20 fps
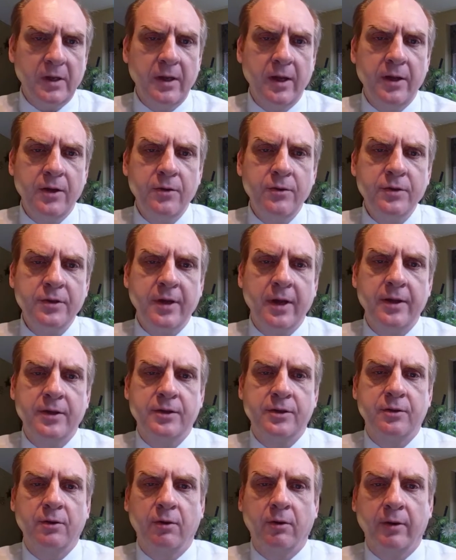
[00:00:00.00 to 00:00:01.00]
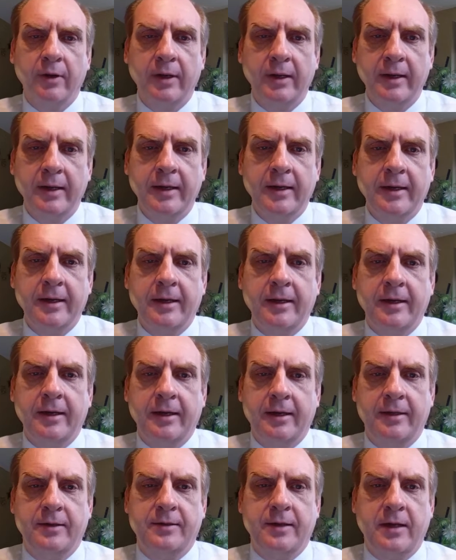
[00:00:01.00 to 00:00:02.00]
A use case story
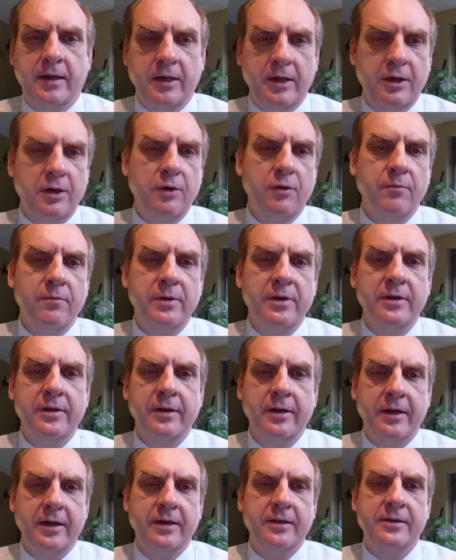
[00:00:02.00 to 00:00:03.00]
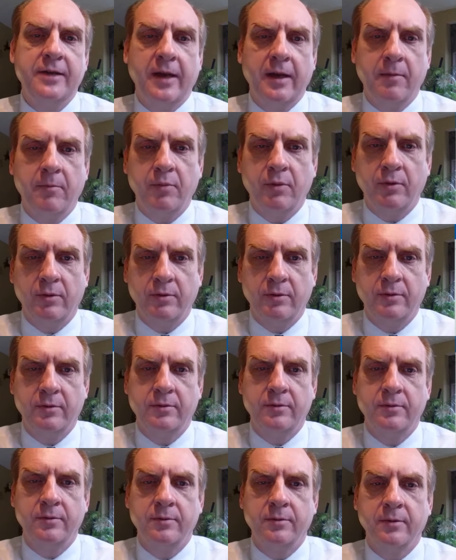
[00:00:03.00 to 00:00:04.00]
is a human example,
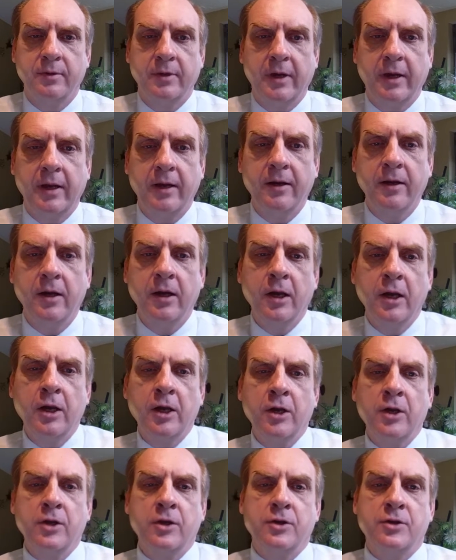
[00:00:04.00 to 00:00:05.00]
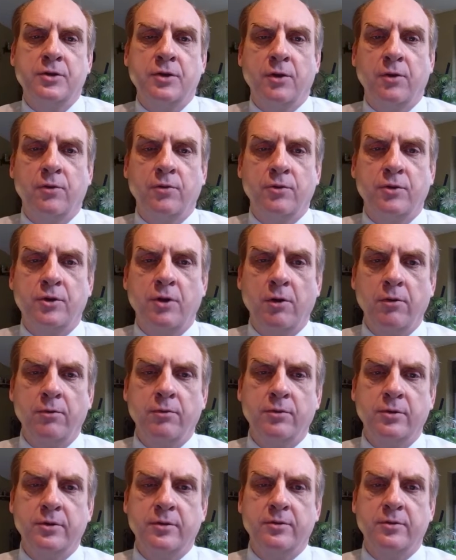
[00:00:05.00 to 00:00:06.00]
okay? So don't
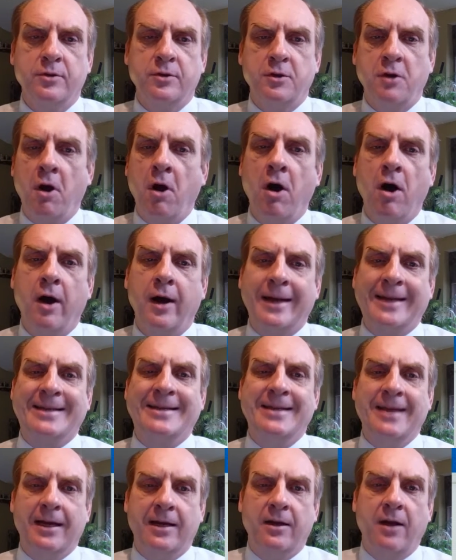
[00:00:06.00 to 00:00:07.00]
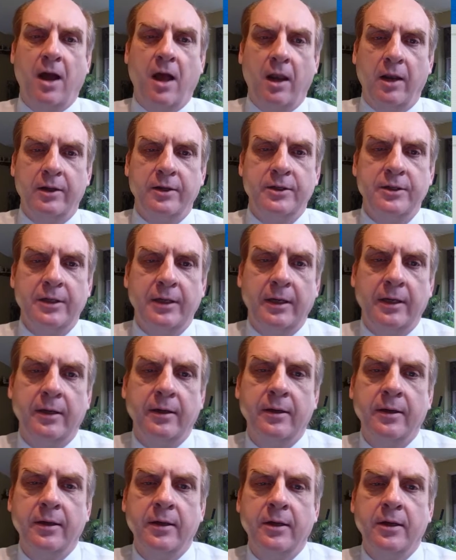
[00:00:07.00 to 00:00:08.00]
talk technology.
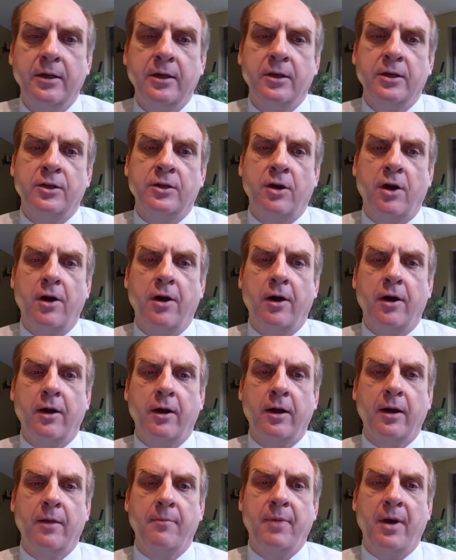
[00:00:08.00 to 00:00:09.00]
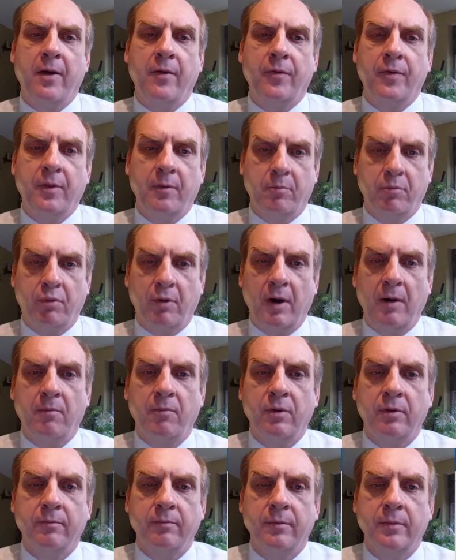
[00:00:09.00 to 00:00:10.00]
Talk about the
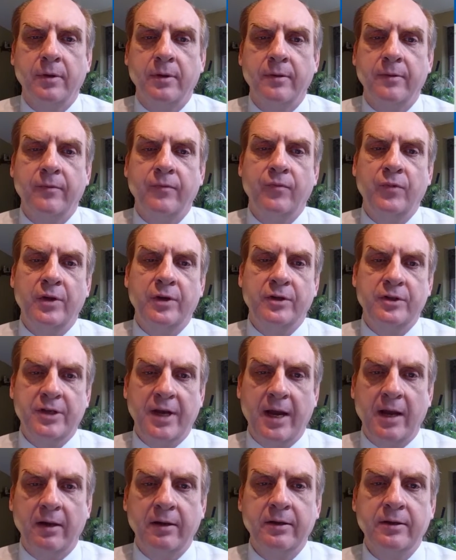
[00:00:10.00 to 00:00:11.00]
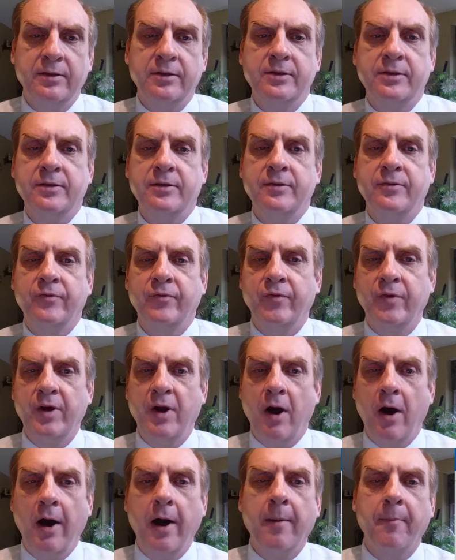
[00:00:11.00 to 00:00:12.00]
problem, the challenge, the
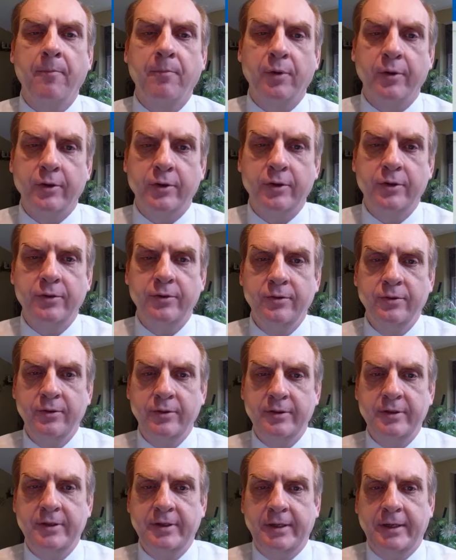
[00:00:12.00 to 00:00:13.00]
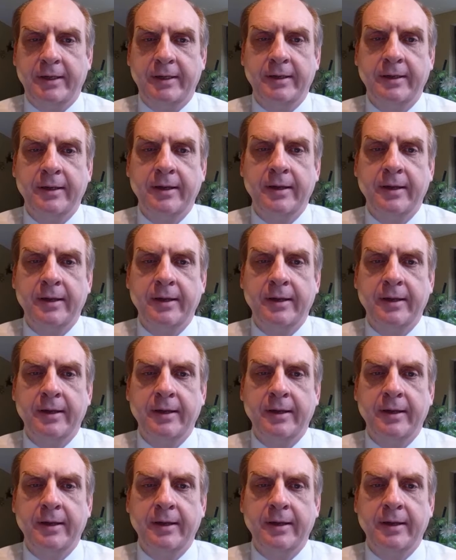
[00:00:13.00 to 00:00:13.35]
opportunity.